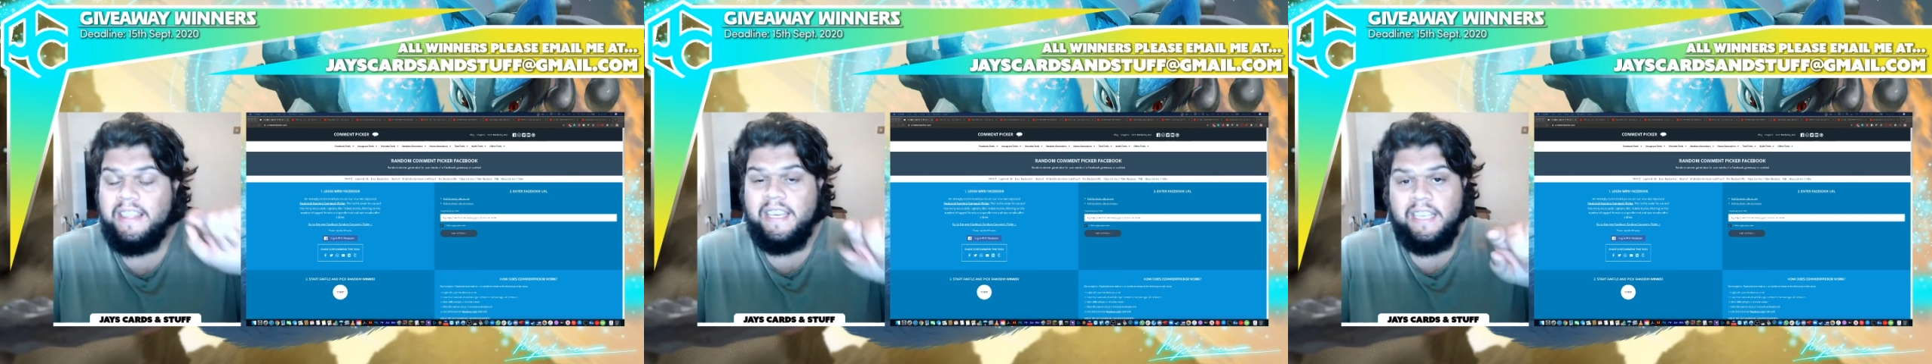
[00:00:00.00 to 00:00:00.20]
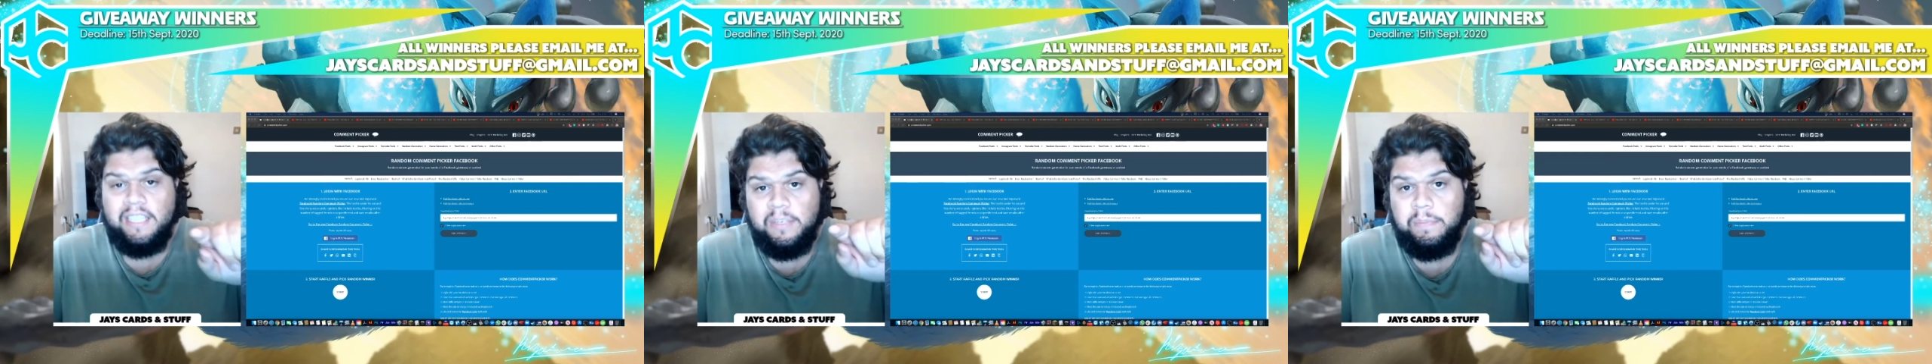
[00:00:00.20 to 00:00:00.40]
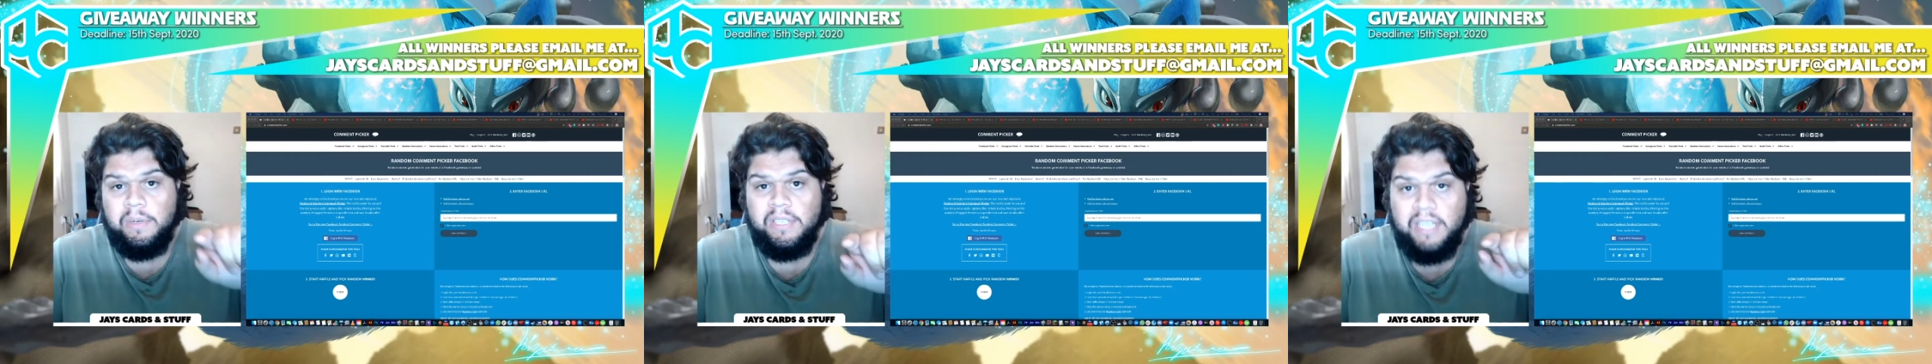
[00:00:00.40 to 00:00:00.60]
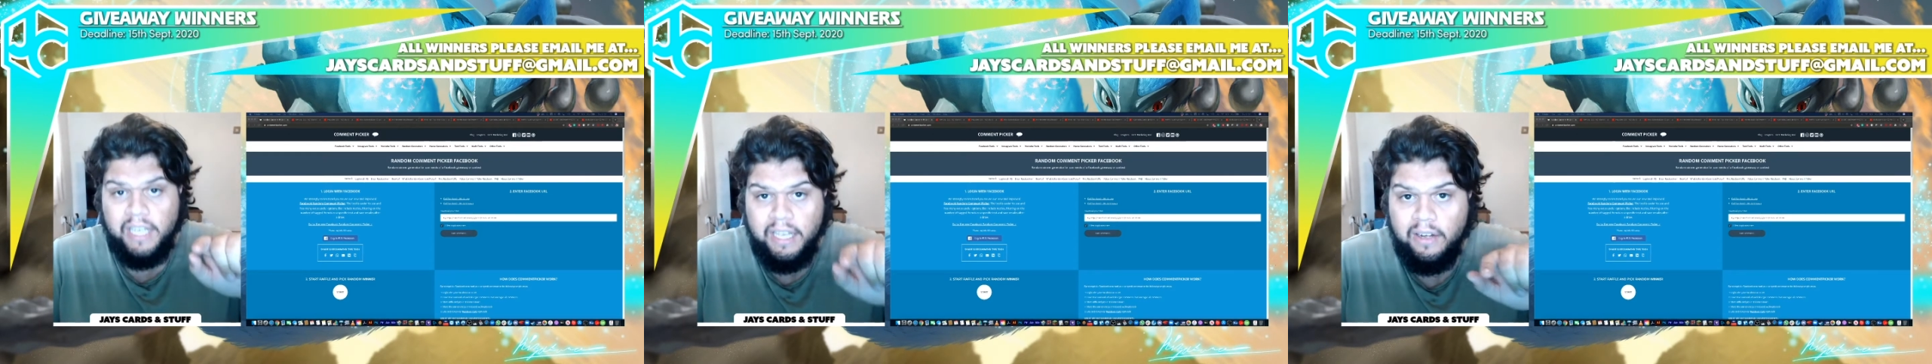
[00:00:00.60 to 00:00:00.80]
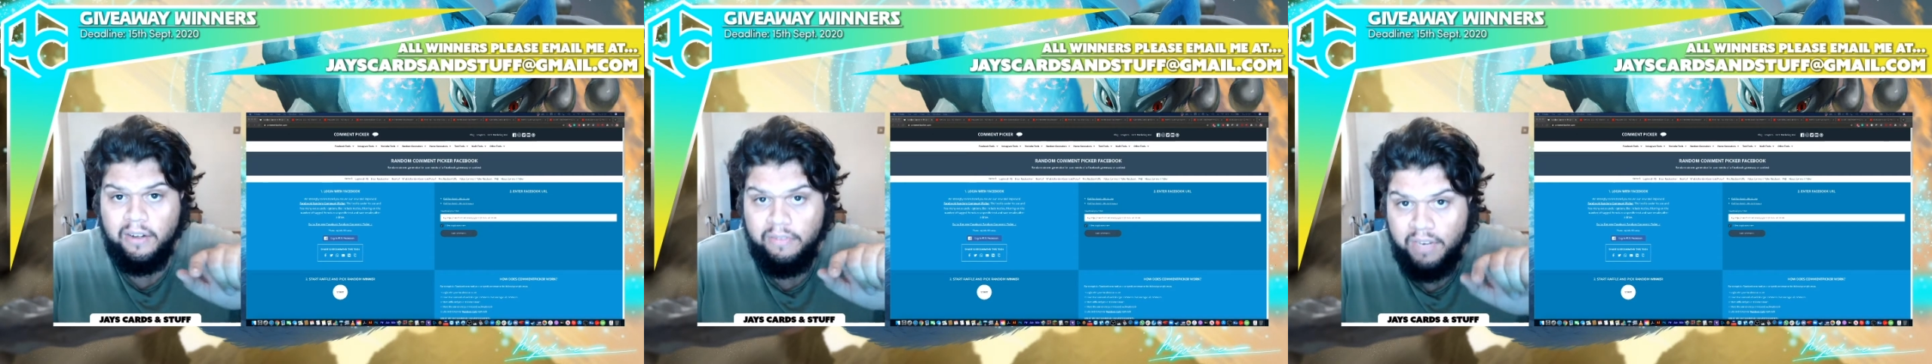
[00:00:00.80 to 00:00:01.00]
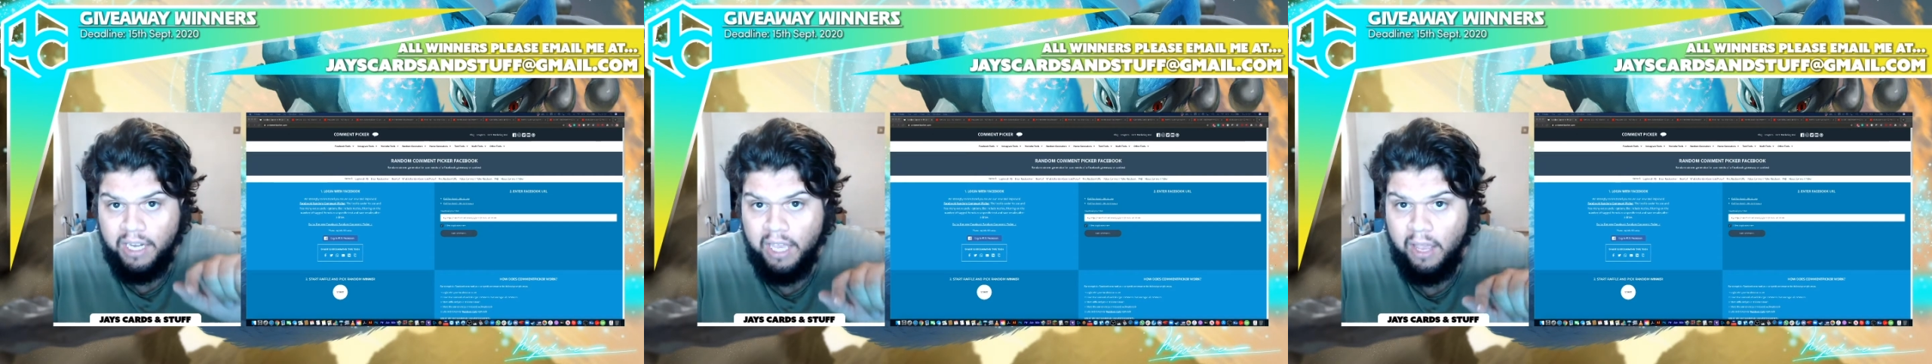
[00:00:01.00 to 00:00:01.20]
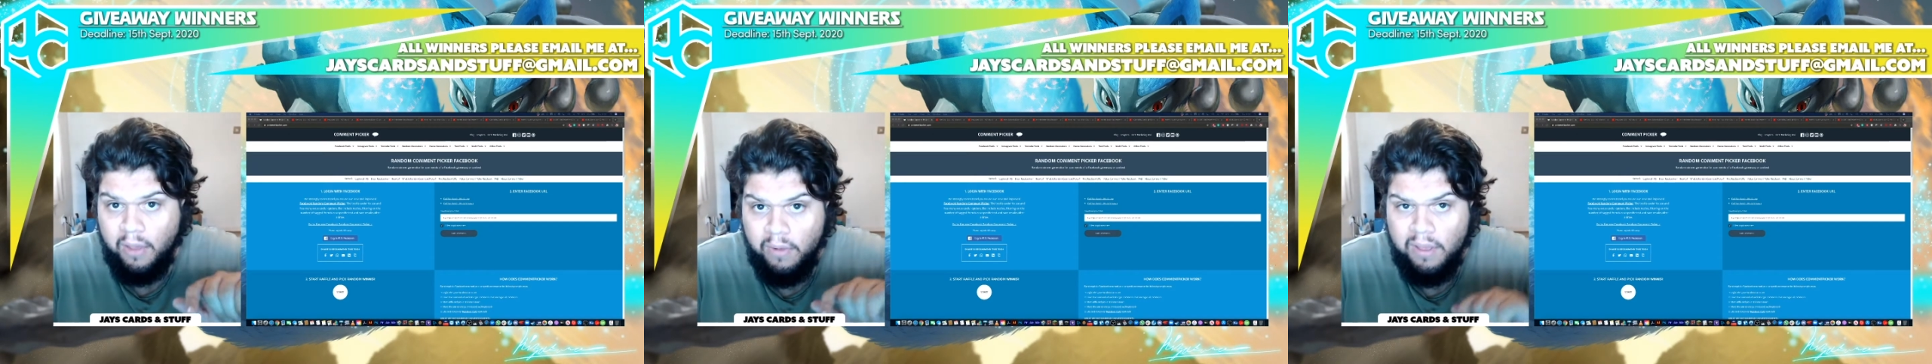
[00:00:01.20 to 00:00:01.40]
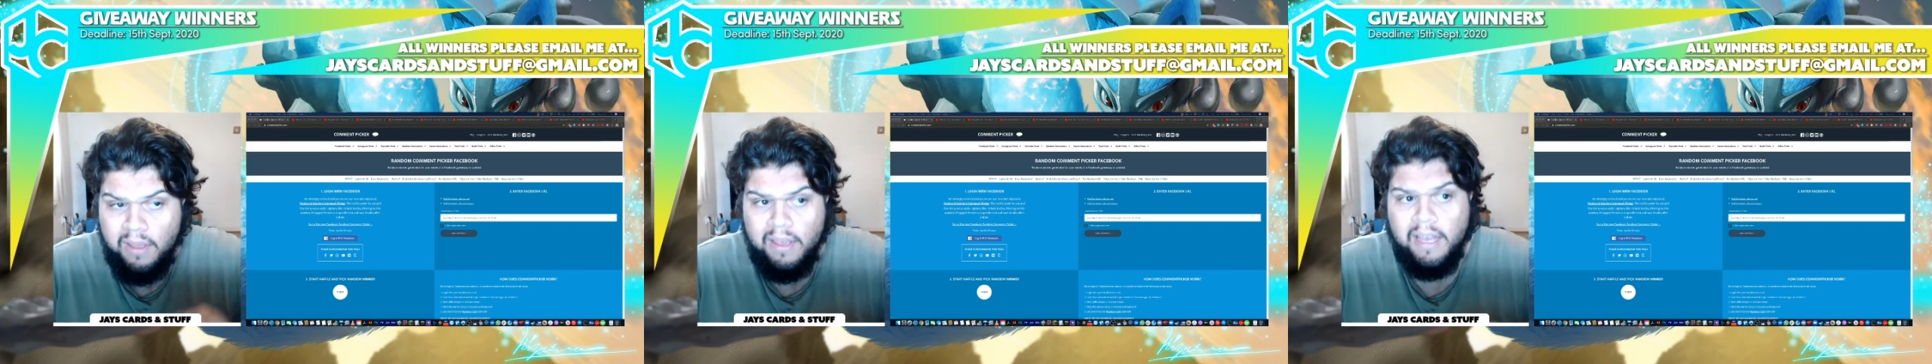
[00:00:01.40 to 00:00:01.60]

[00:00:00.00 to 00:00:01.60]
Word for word: this particular video